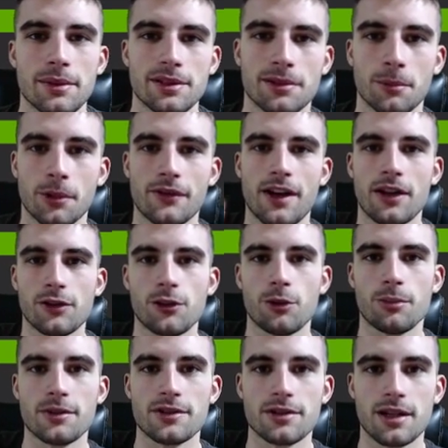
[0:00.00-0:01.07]
some more value
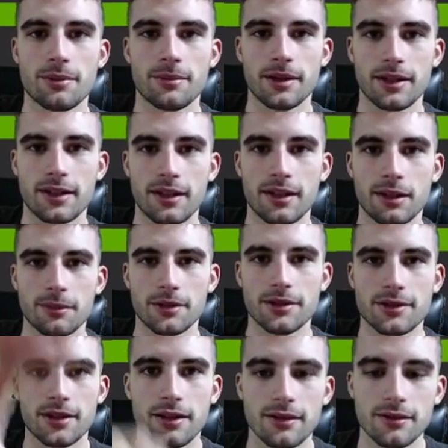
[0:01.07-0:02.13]
opens up. My
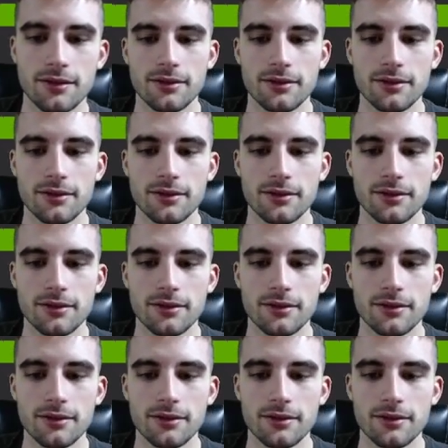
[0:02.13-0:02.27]
camera's not.